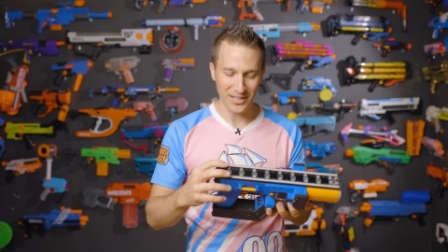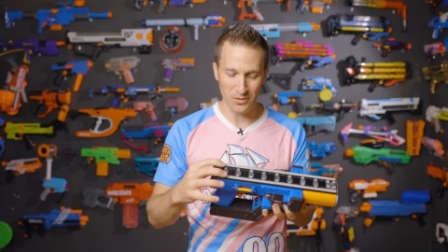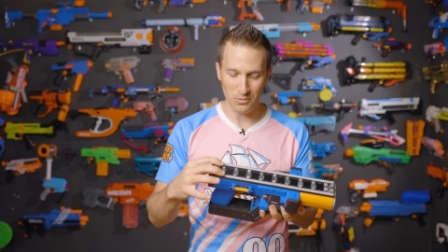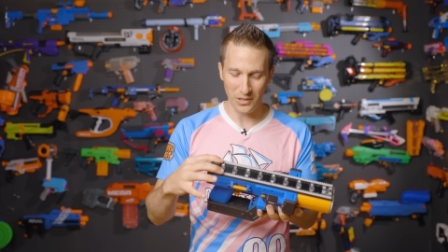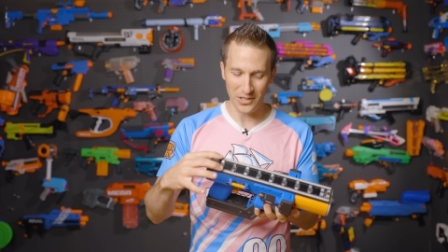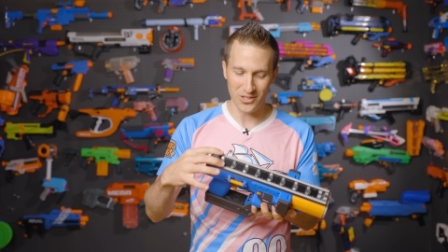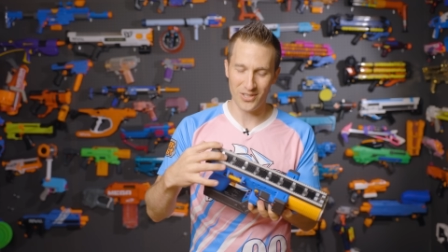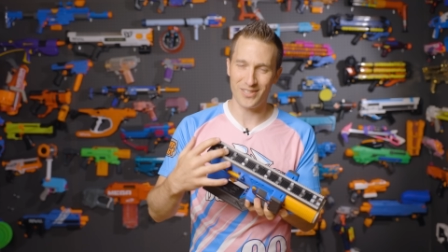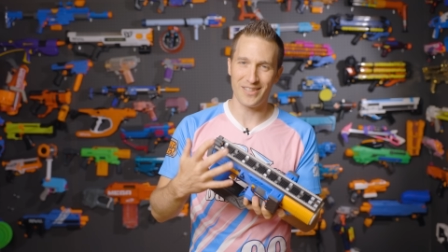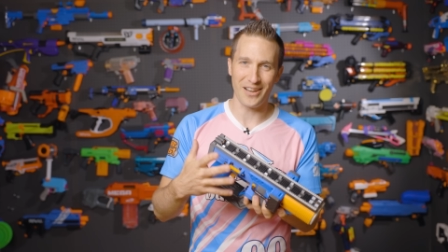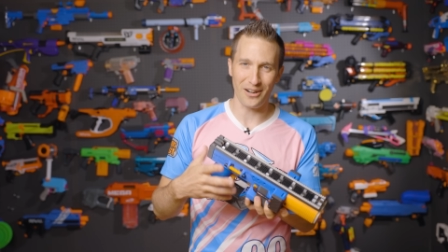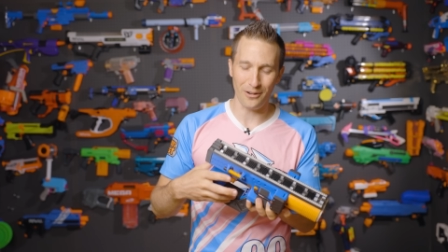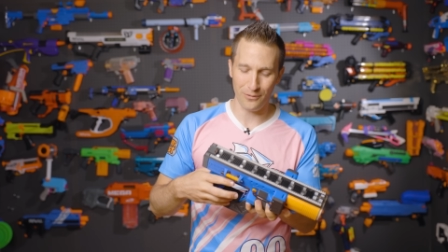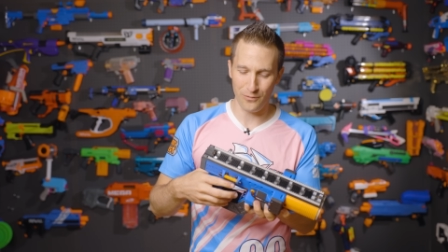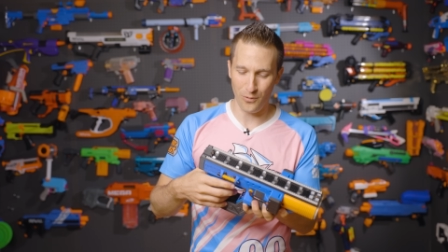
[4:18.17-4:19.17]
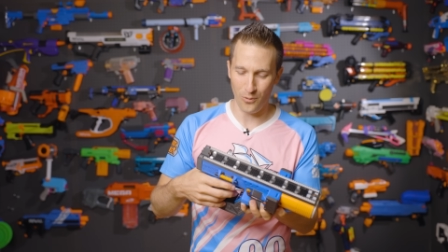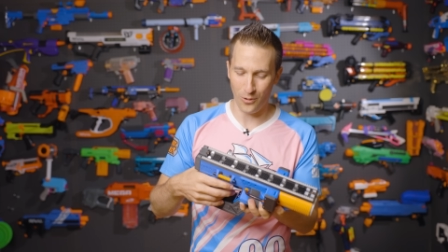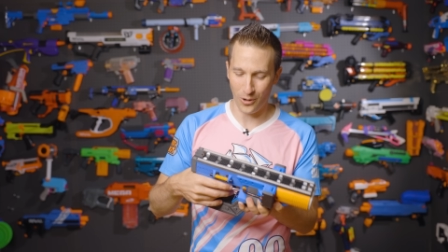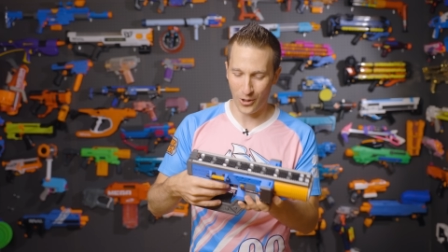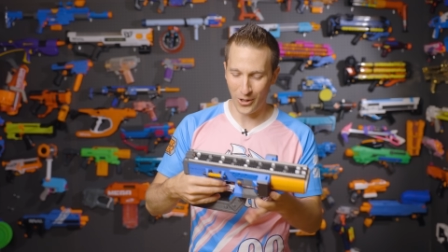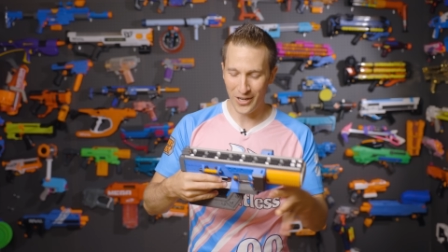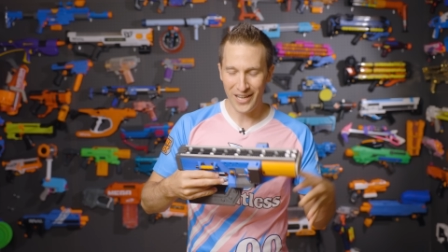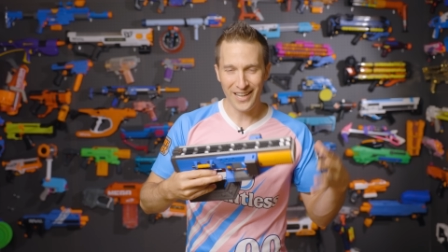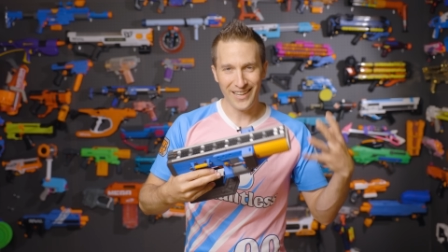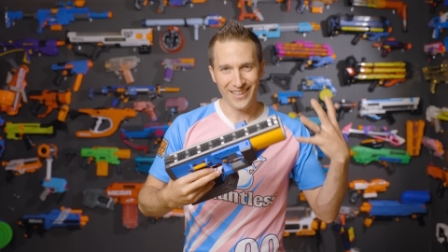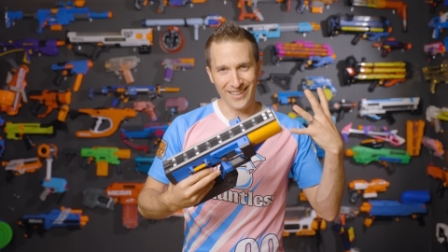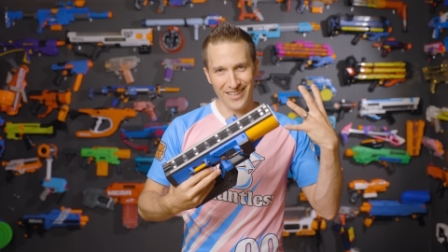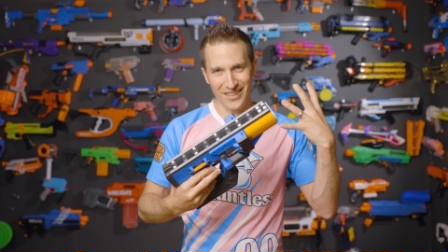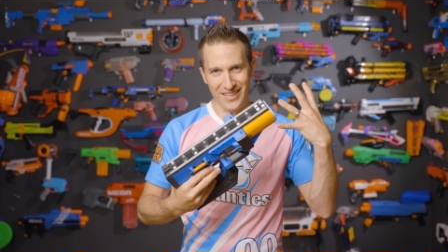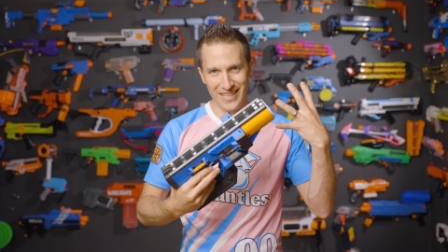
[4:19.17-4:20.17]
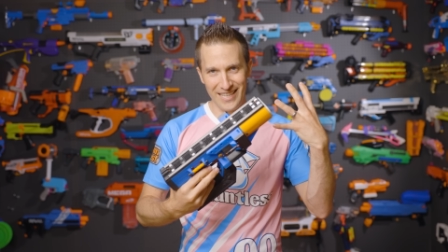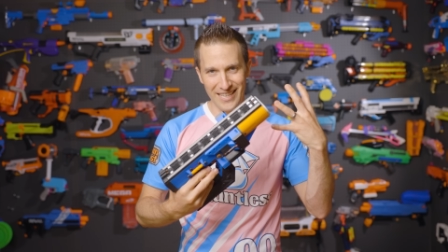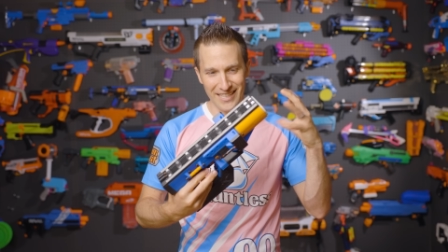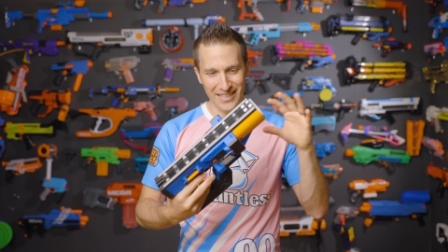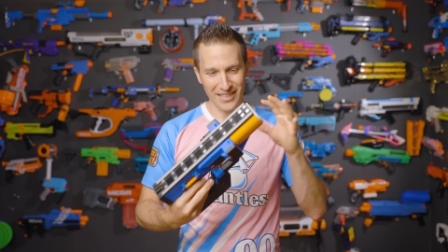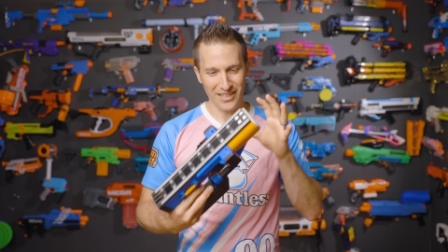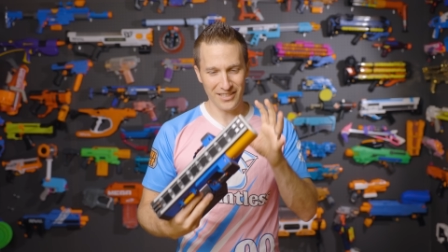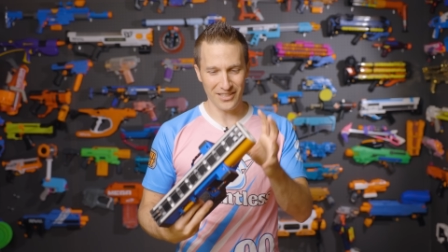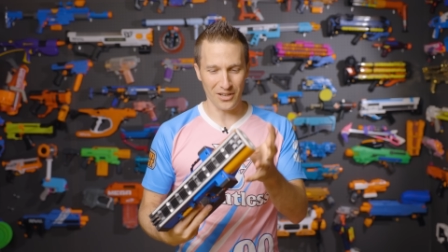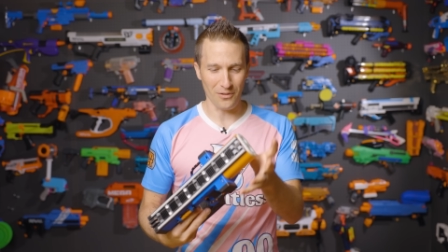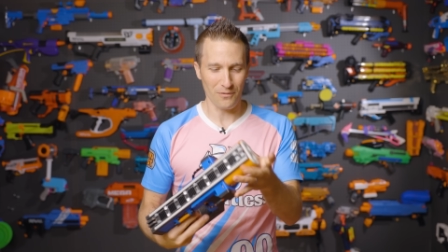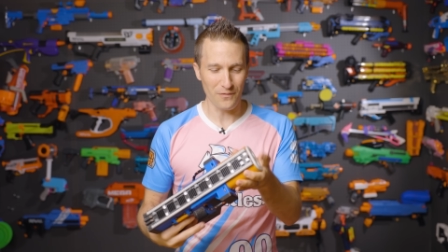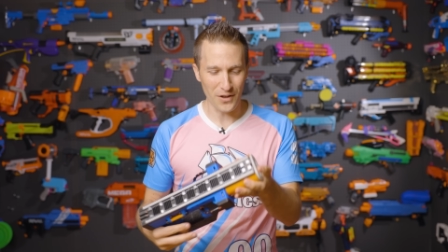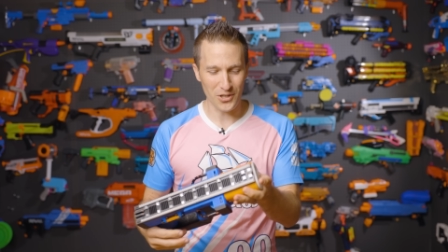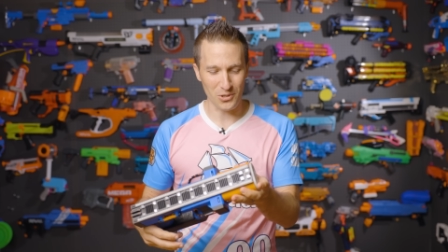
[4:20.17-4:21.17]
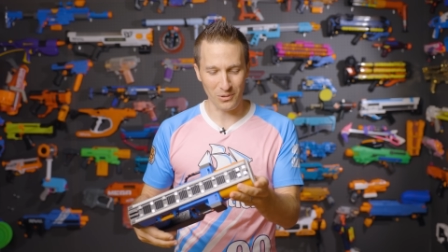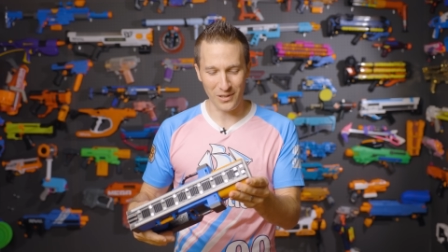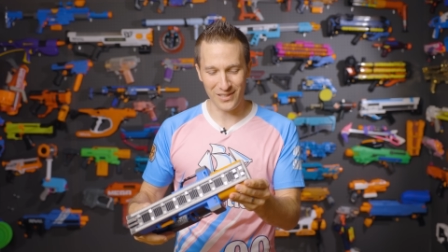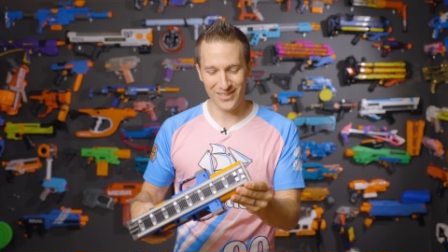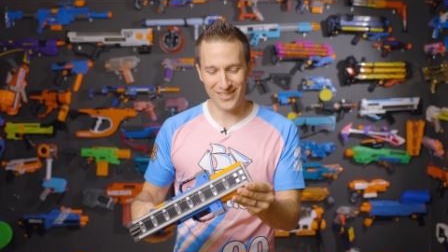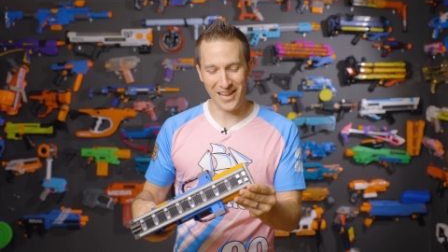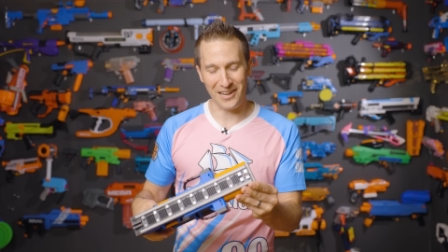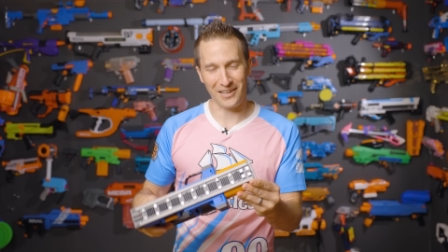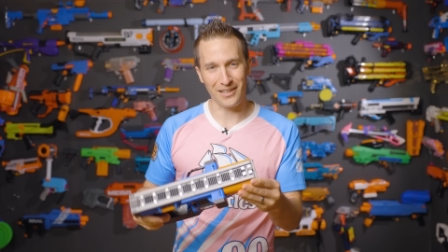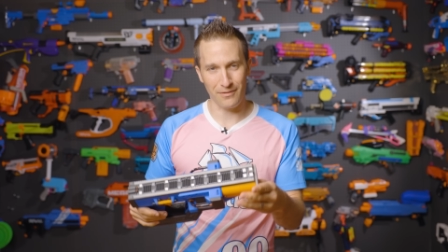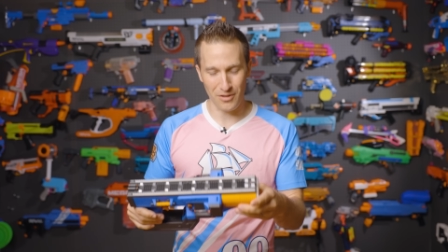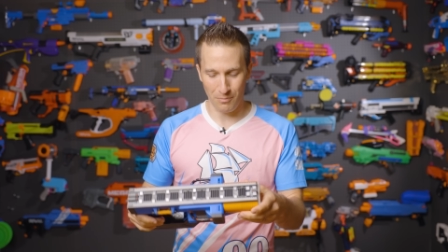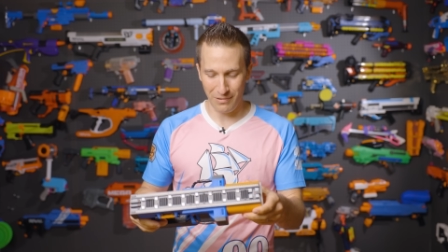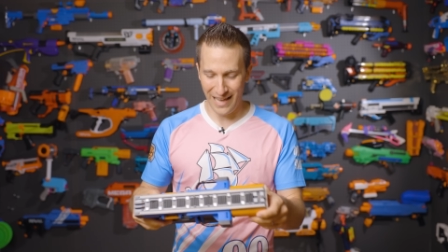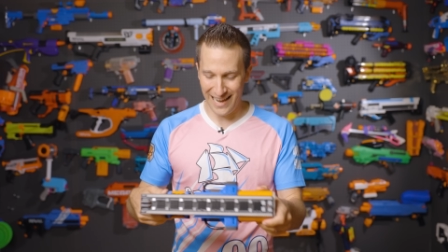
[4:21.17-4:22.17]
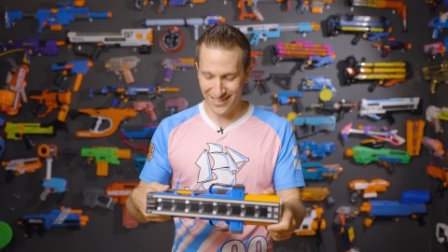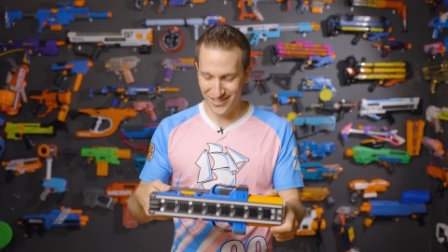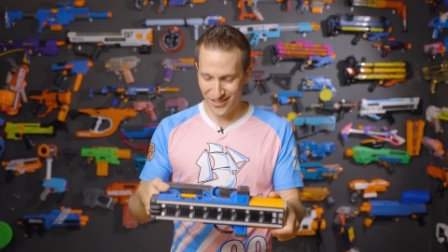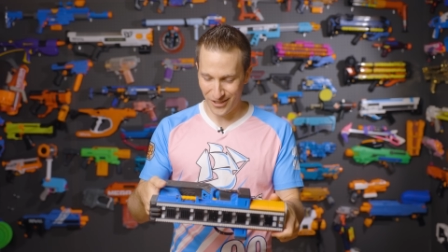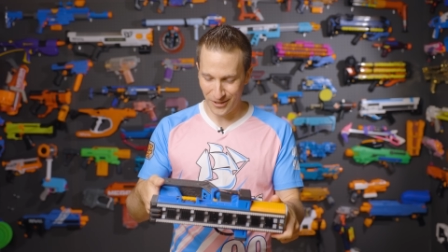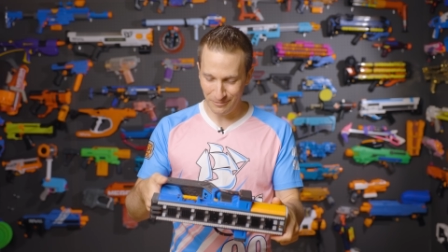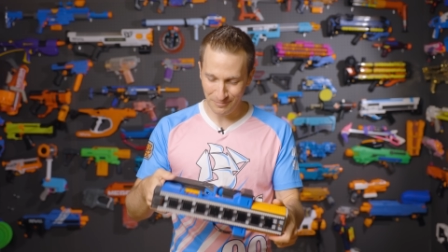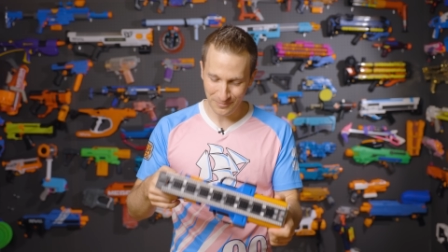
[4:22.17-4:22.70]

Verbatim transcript: It's really just there for the you know visual aesthetic of the blaster.